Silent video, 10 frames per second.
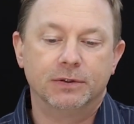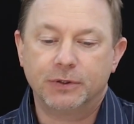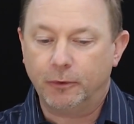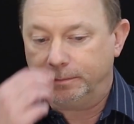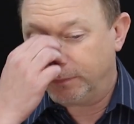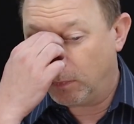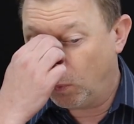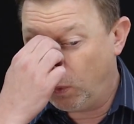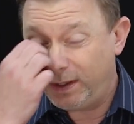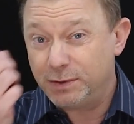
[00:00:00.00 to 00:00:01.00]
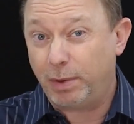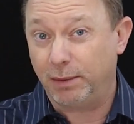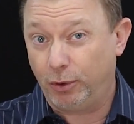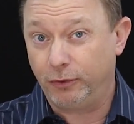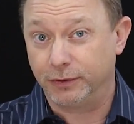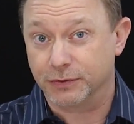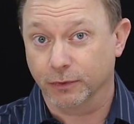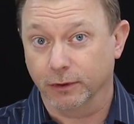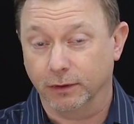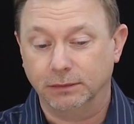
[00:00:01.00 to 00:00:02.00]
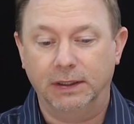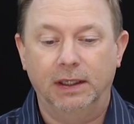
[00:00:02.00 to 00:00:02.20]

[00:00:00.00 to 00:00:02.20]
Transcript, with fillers: So, what is bipolar disorder?